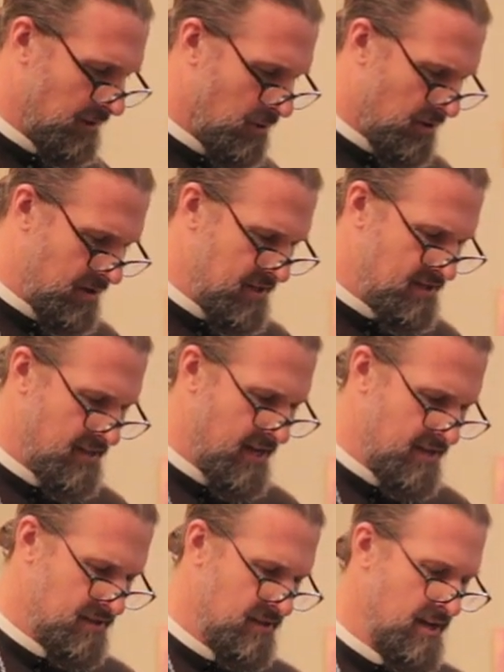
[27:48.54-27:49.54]
the Lord, he
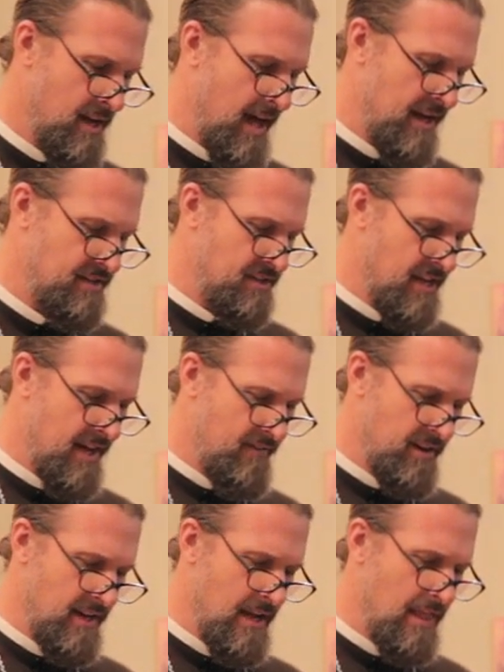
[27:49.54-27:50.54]
says, as is
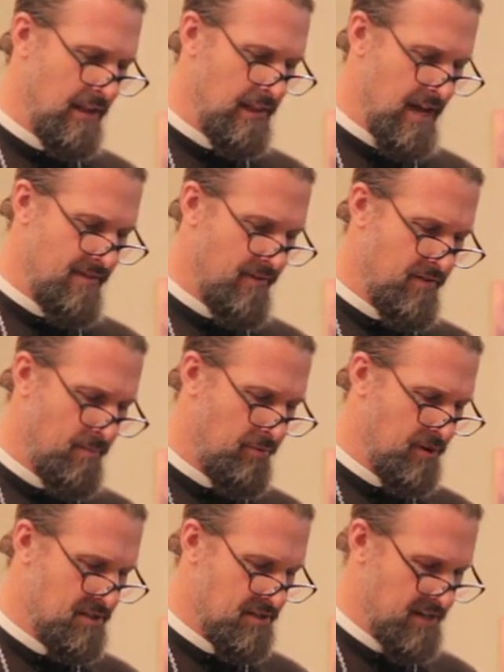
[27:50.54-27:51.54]
evident in the life of the
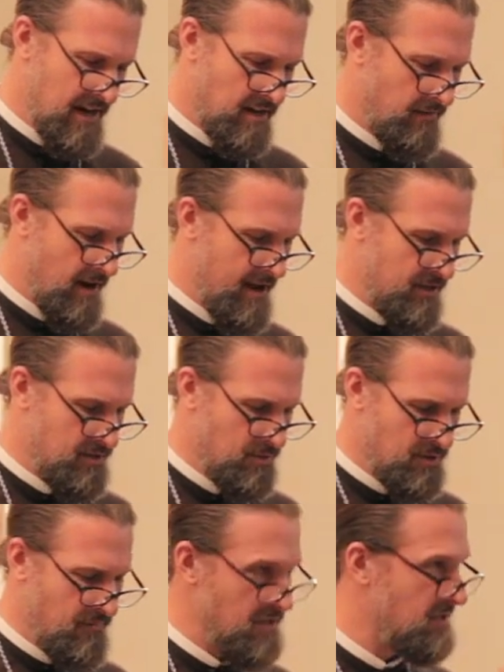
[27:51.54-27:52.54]
priest Zacharias,
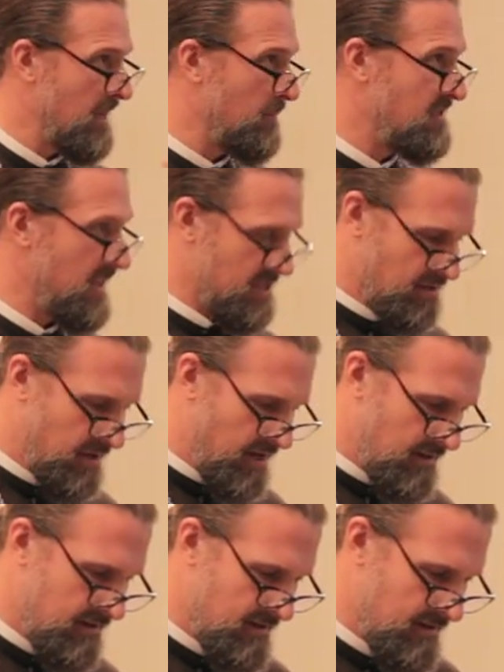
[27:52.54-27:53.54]
whose feast day was yesterday,